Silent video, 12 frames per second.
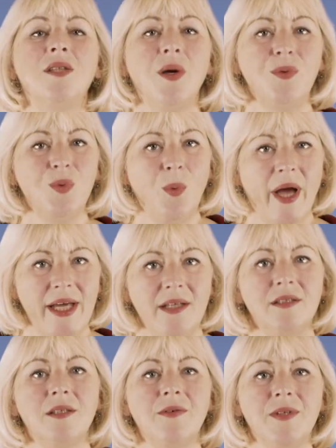Don't
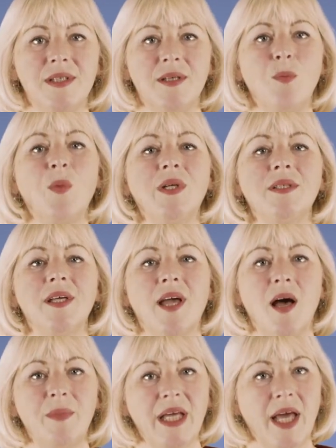wait for someone to
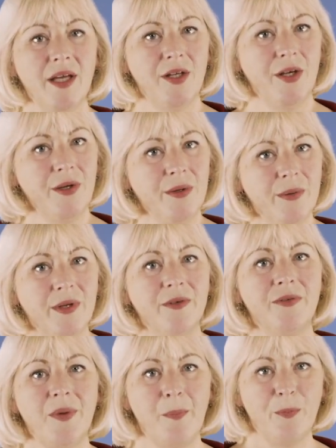come and get you
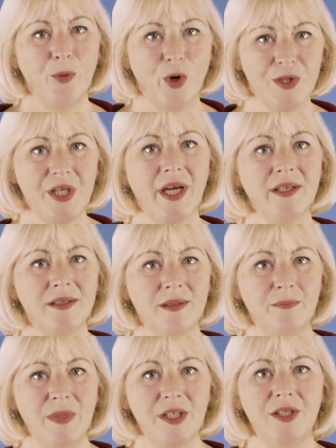for
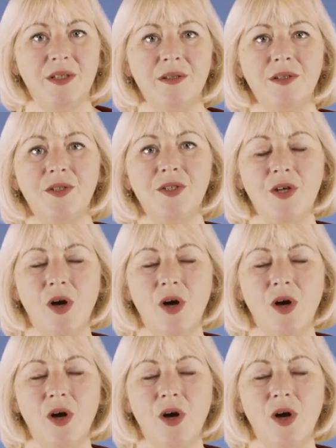projects, missions,